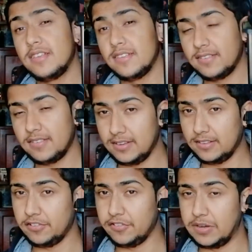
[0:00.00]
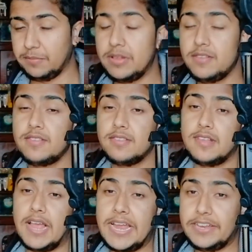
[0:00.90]
600 means
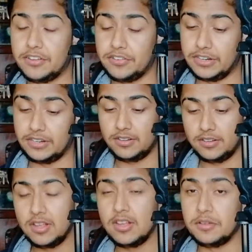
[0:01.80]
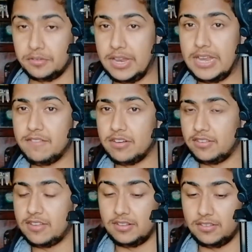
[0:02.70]
800 delivery
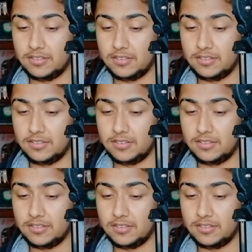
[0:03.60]
charge